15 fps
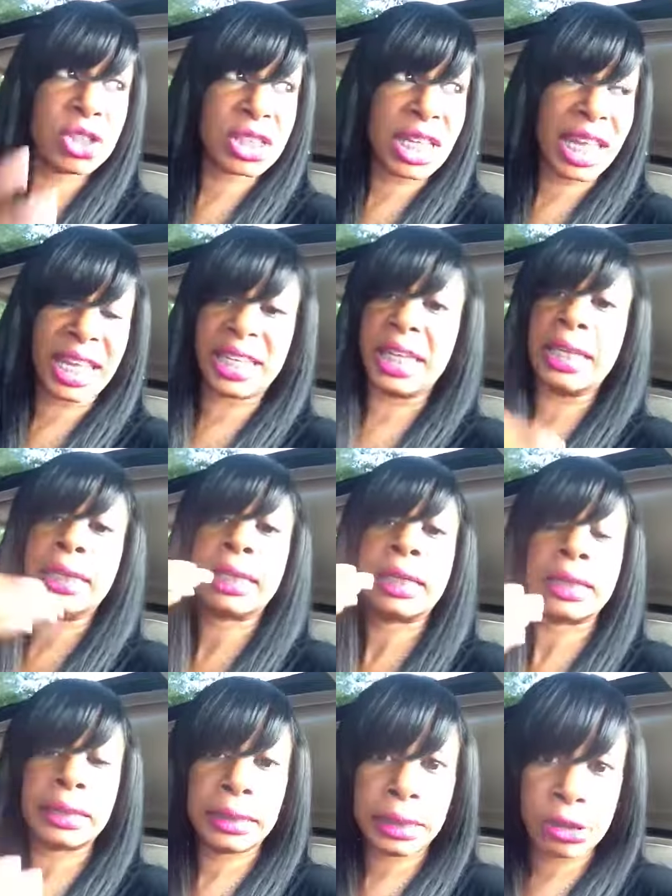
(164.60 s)
stand, in the
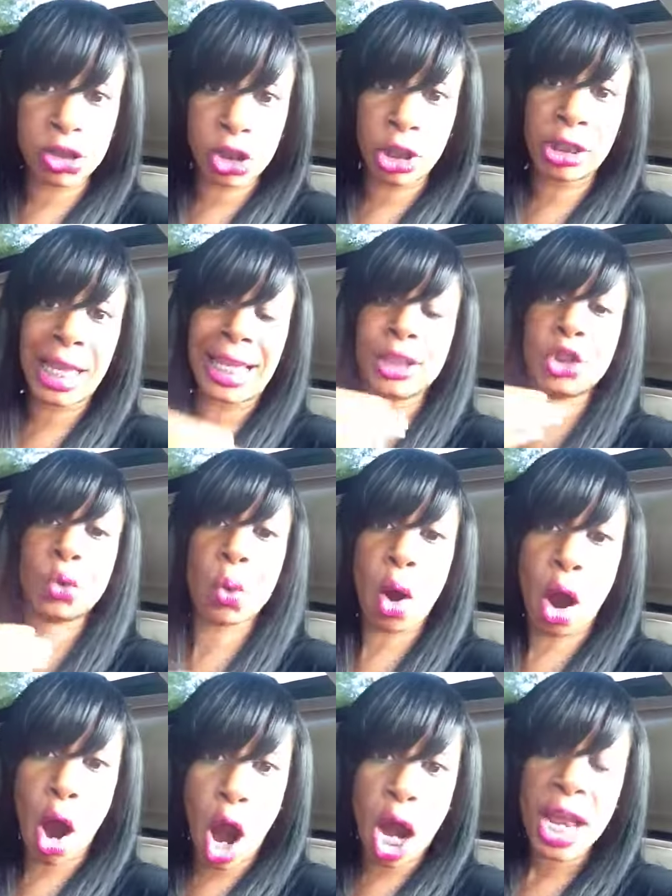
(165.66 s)
condition that you
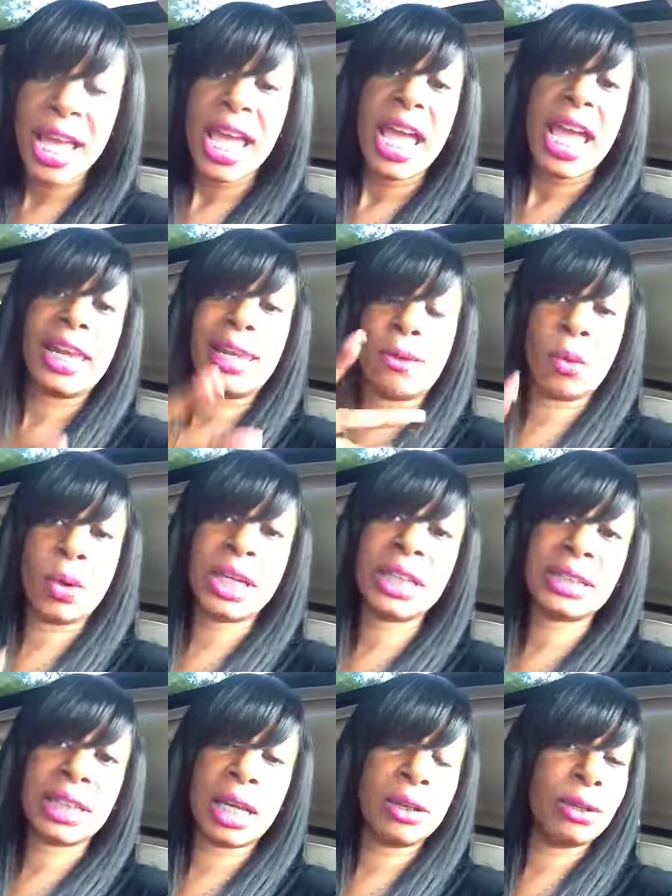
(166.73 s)
are. And I want to
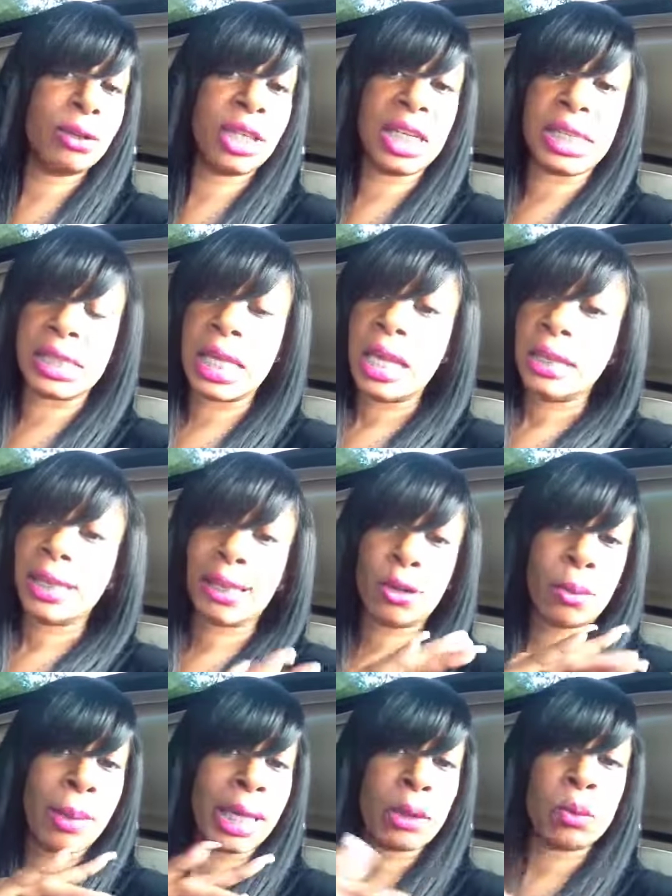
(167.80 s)
tell you this, that no
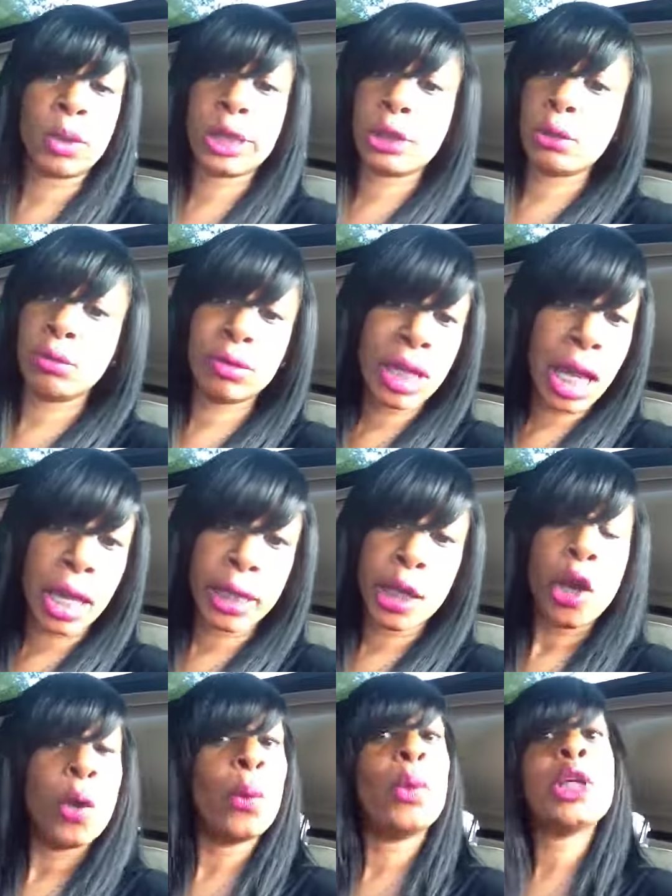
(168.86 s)
matter what you've done,
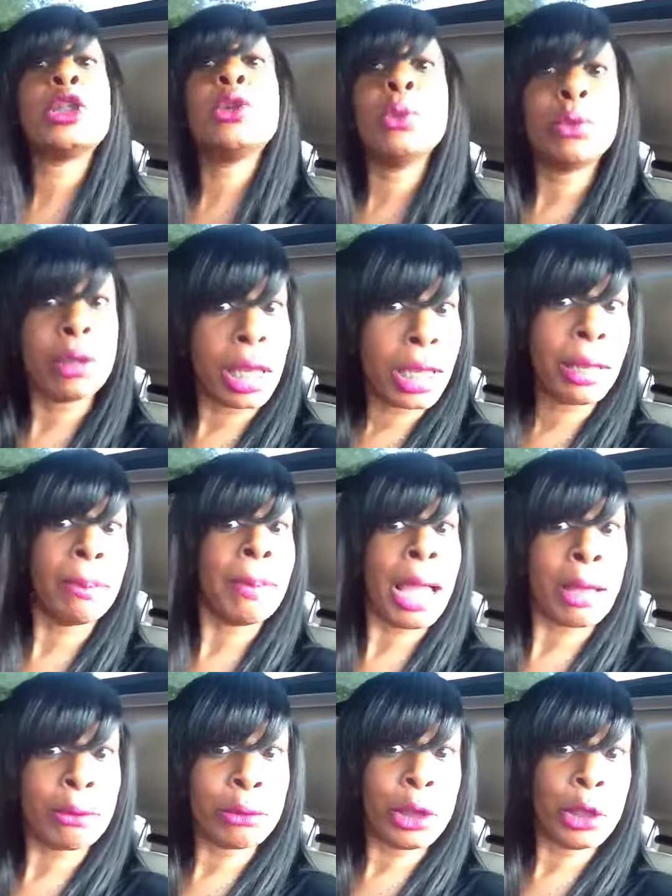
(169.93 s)
what you think
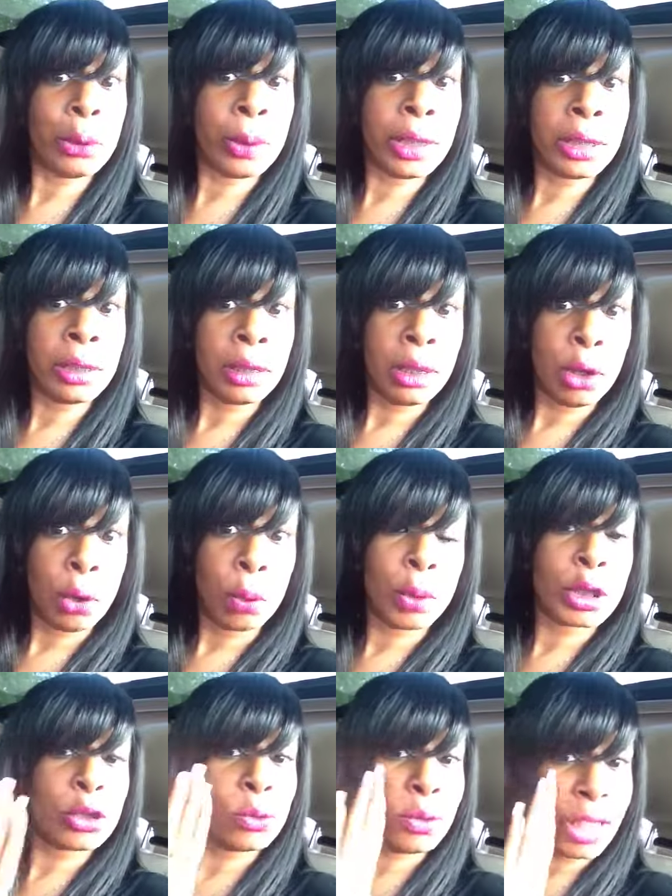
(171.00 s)
about doing,
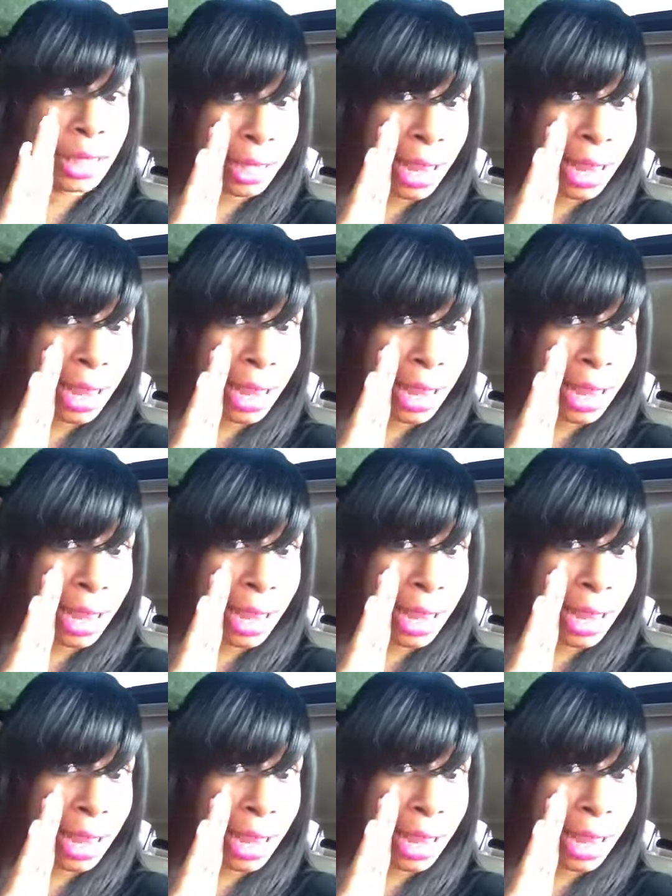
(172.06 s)
what you did